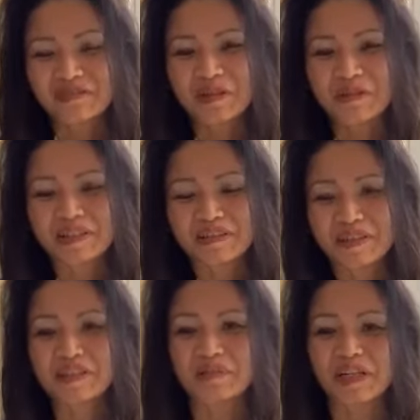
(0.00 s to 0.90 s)
a woman of
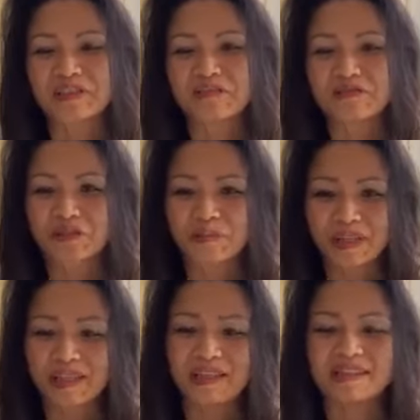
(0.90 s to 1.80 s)
inspiration for
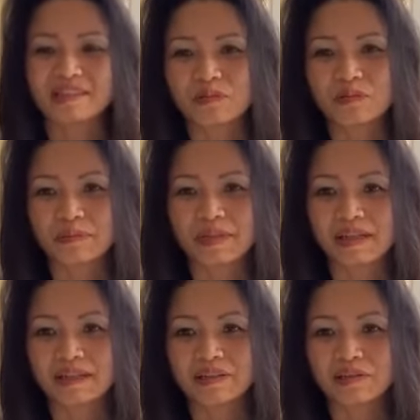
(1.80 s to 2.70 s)
me is a
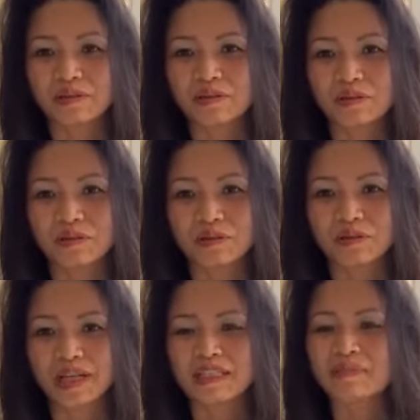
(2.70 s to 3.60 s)
woman
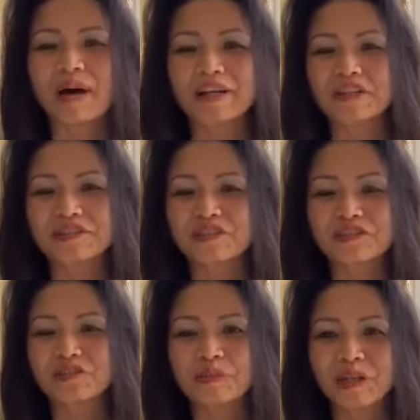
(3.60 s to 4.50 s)
who aspires
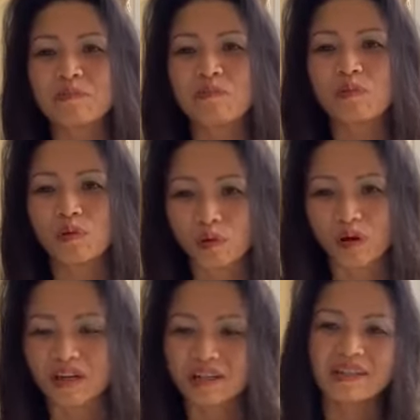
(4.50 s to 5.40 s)
to be
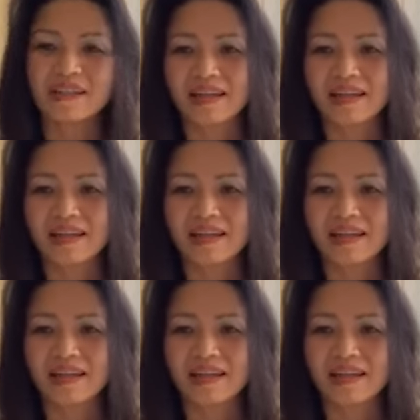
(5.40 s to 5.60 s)
more